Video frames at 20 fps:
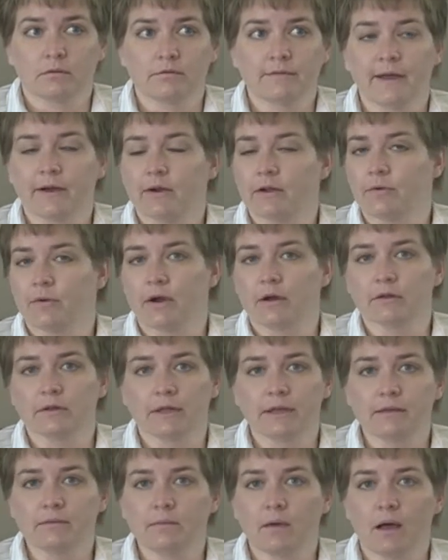Very
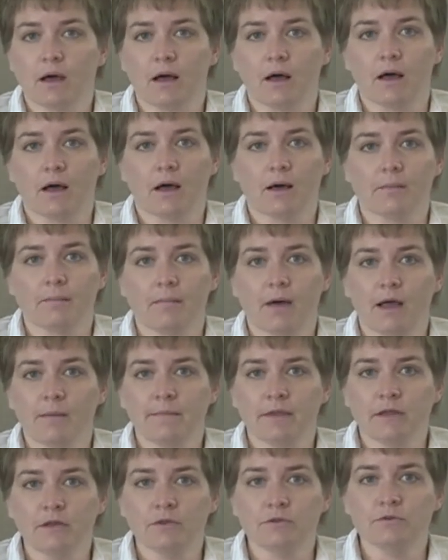rarely. I
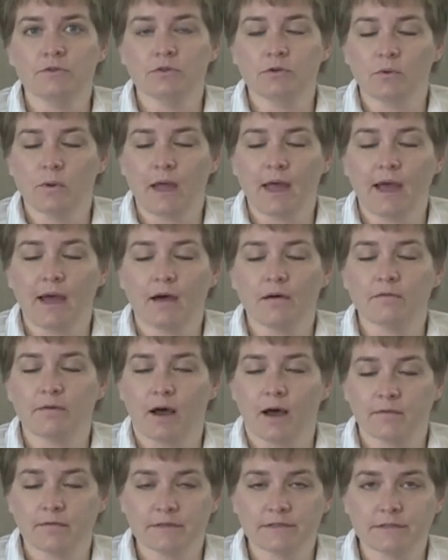mean, you do have,
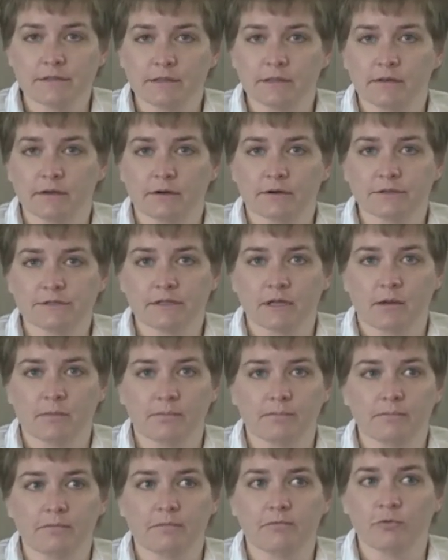obviously, there are
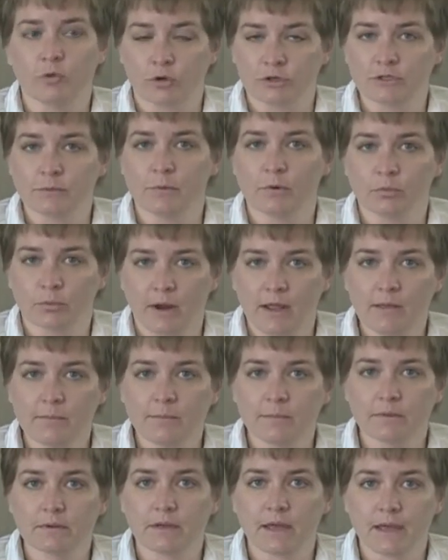some forcible rape
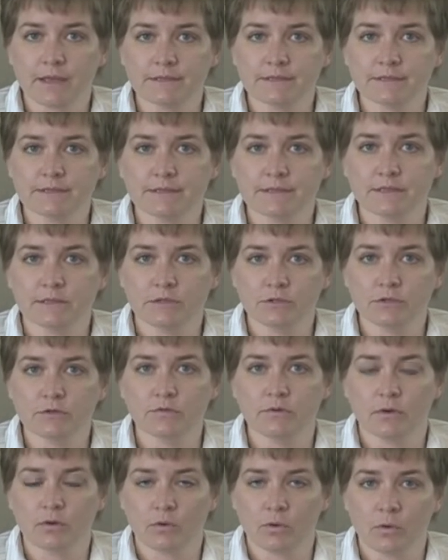cases in
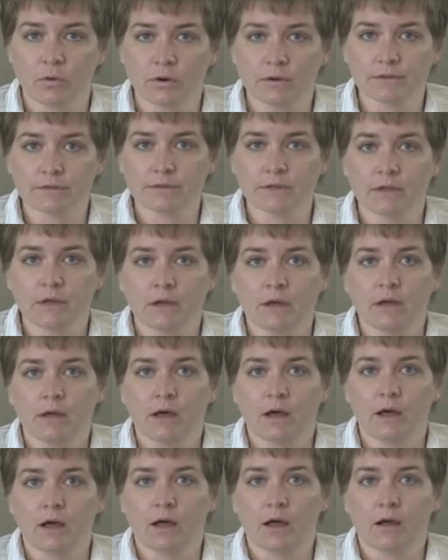juvenile court
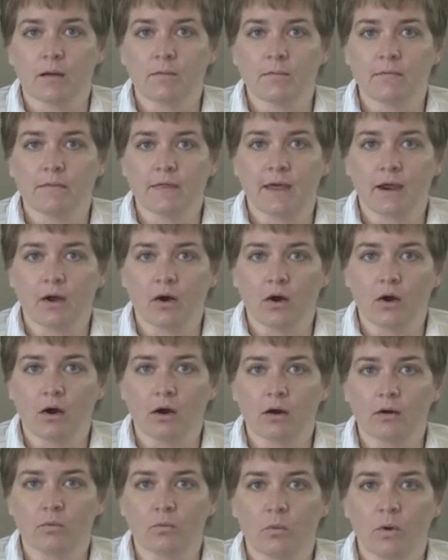that
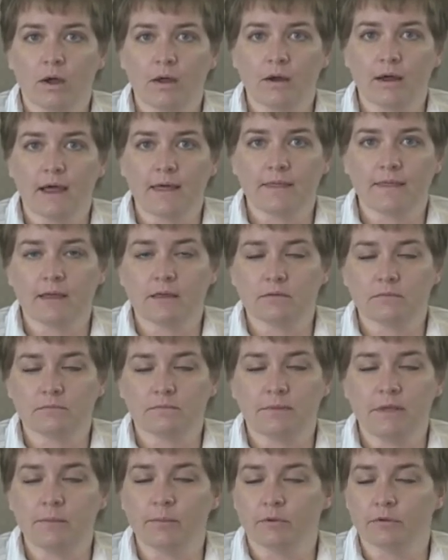are what I think
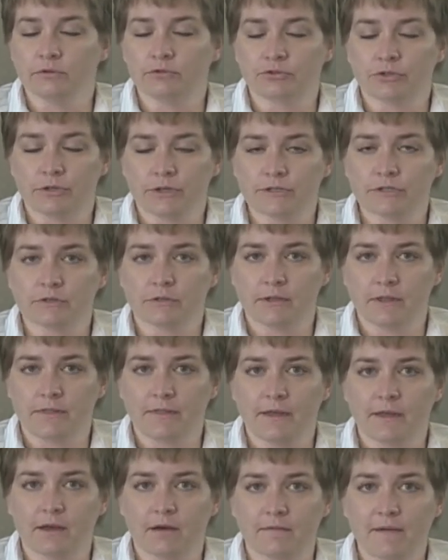people traditionally
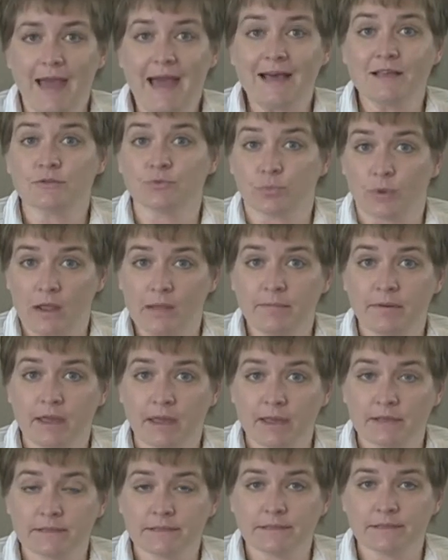think of as rape
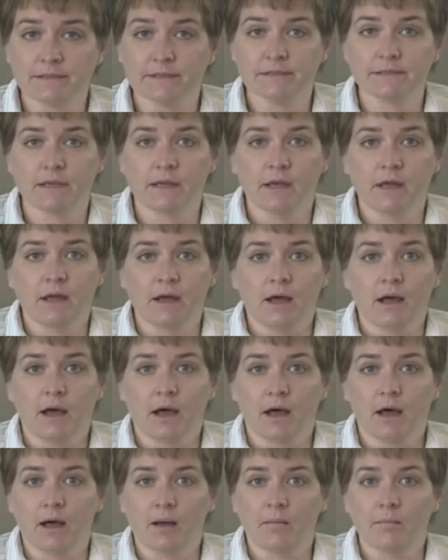cases.
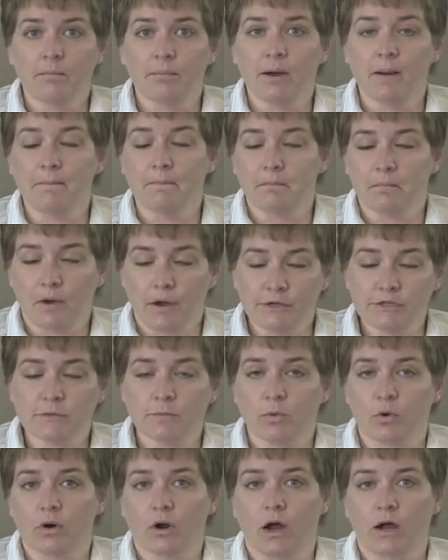But much
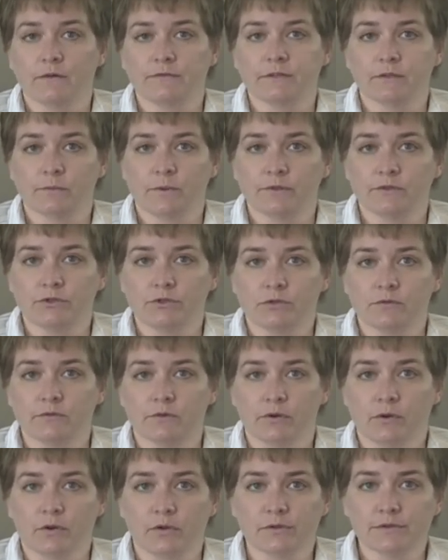more often with
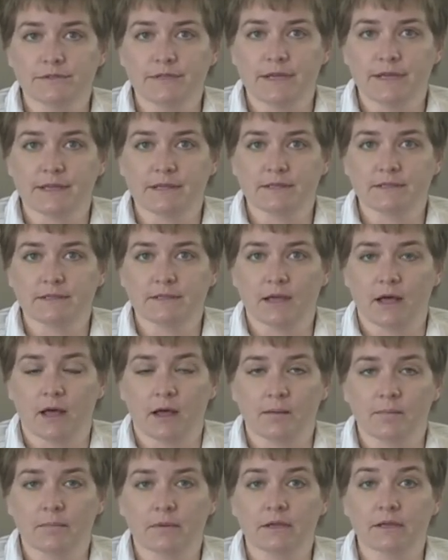juveniles, it's
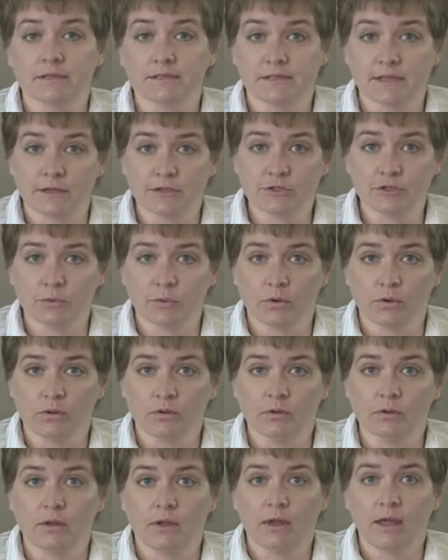
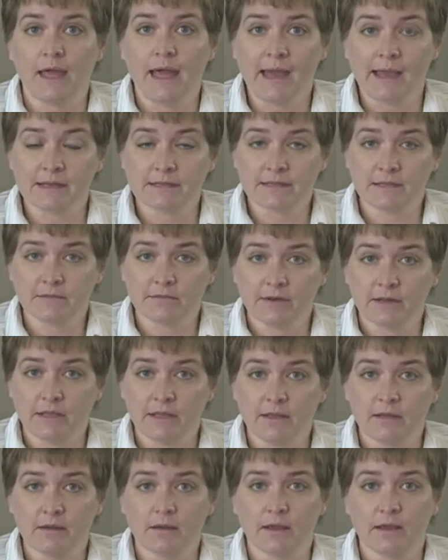consensual
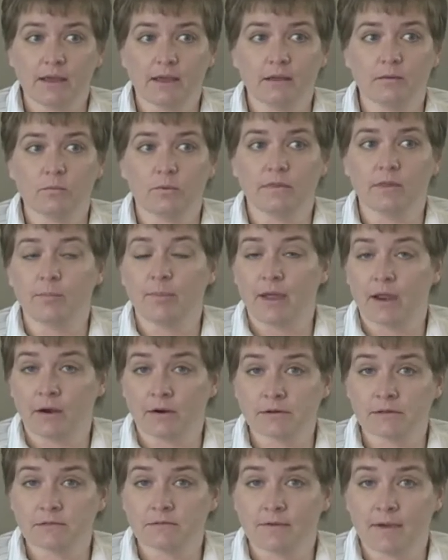activity, and when the
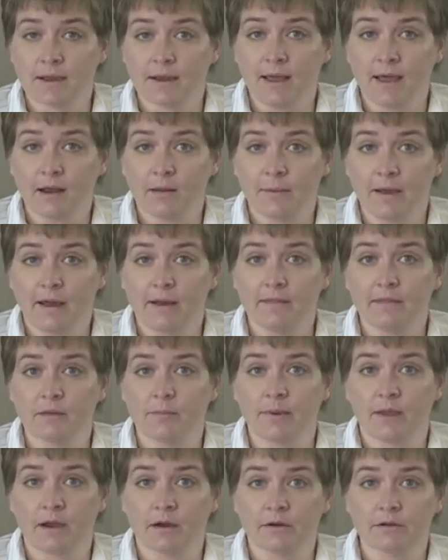parents find out about it, the
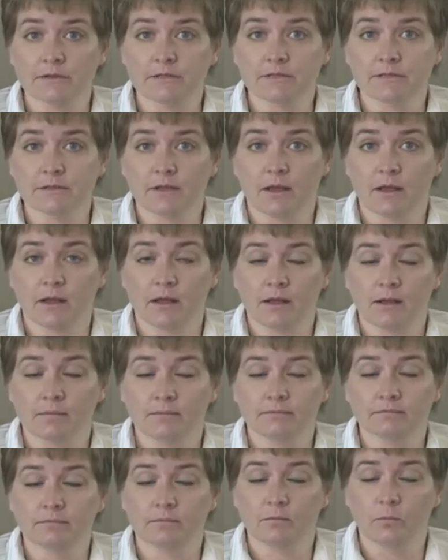parents
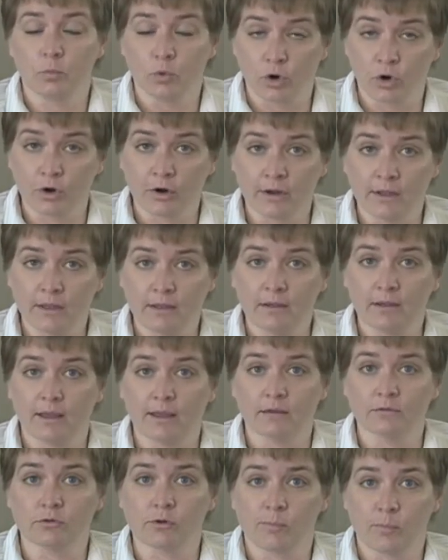worry
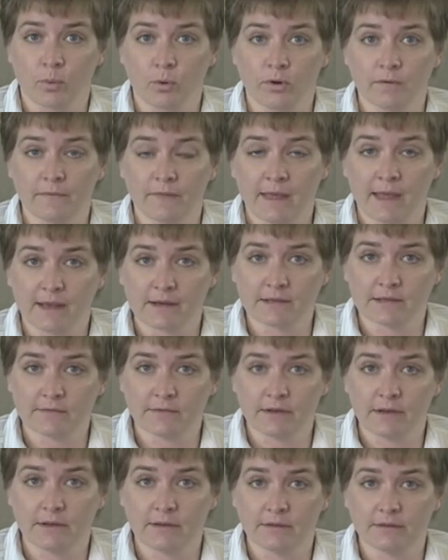and report the
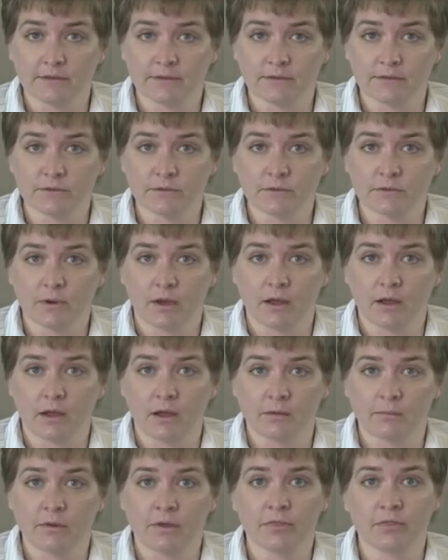activity to
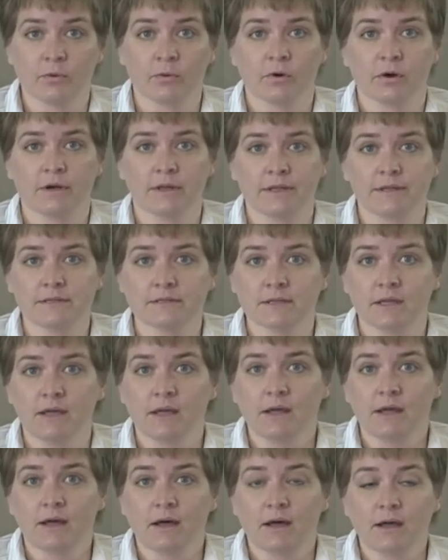authorities.
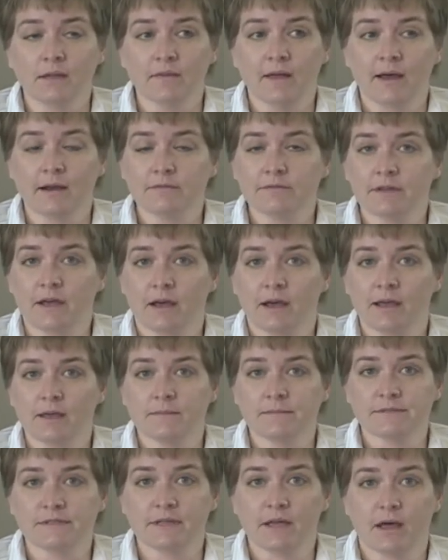A lot of
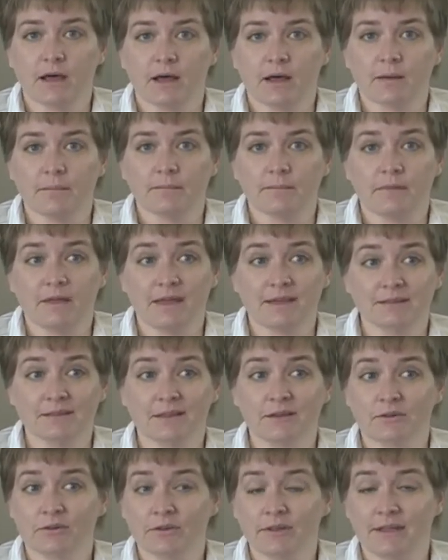times it
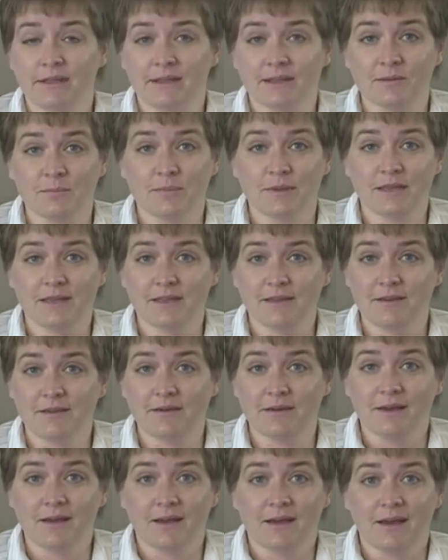literally can be